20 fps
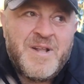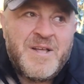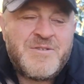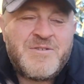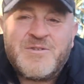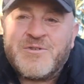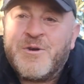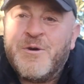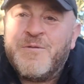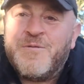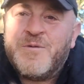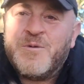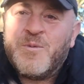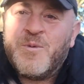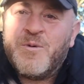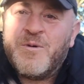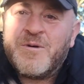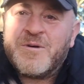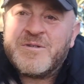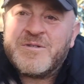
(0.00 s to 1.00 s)
just go for
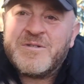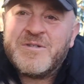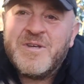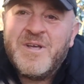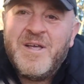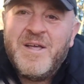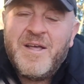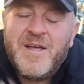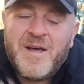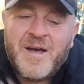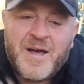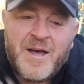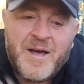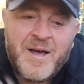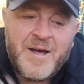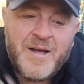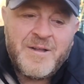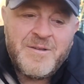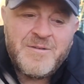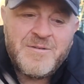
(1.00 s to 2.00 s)
walks.
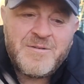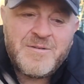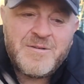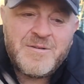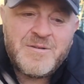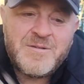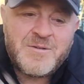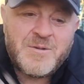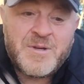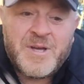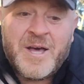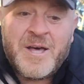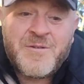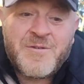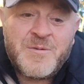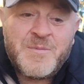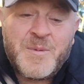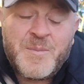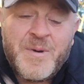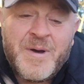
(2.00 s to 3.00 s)
And so
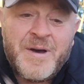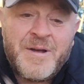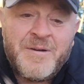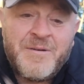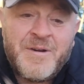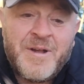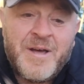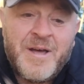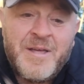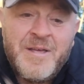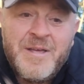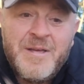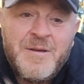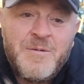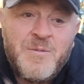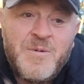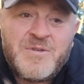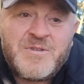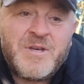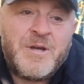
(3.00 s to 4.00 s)
Catherine, my partner, and I,
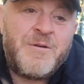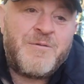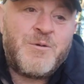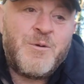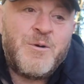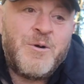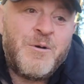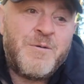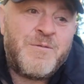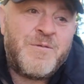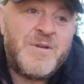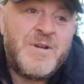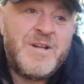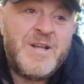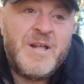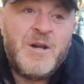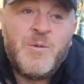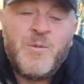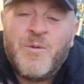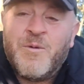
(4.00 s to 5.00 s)
we started going off for
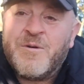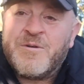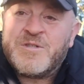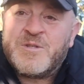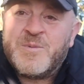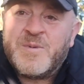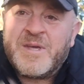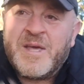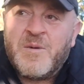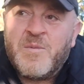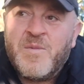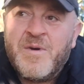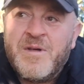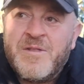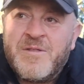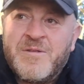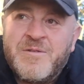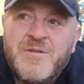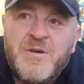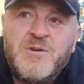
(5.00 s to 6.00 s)
little walks to begin
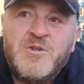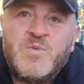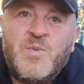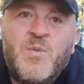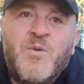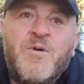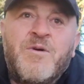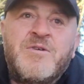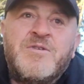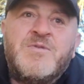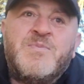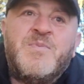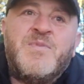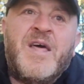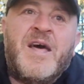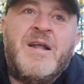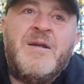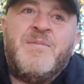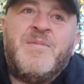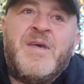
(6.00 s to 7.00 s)
with, and those walks
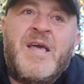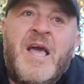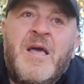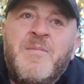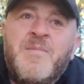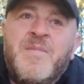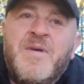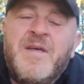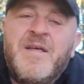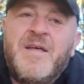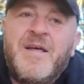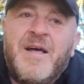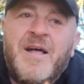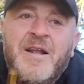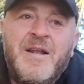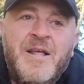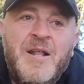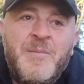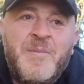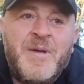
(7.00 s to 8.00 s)
then became a
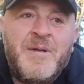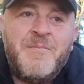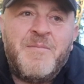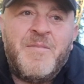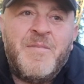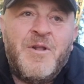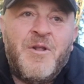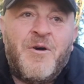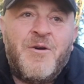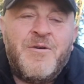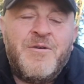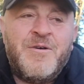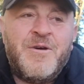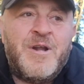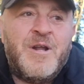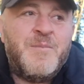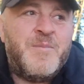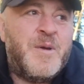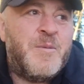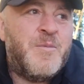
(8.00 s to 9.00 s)
little bit longer
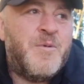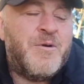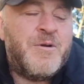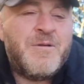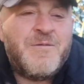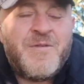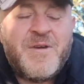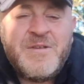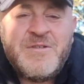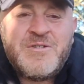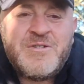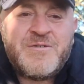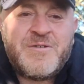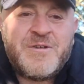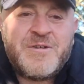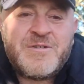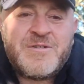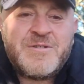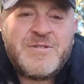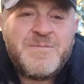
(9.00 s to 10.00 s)
and a bit more
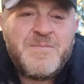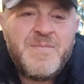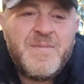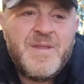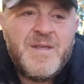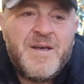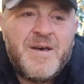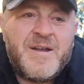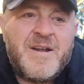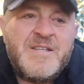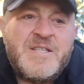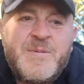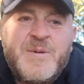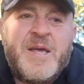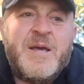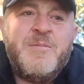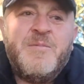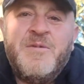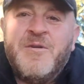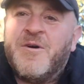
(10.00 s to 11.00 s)
adventurous. And as they
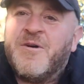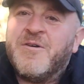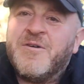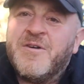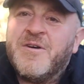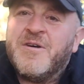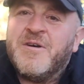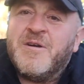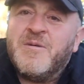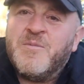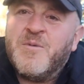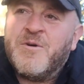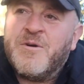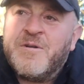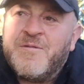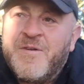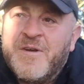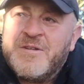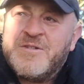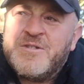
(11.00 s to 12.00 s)
became longer and more
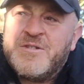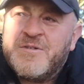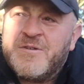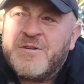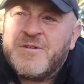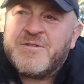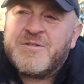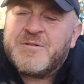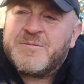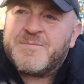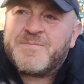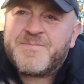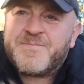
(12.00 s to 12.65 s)
adventurous,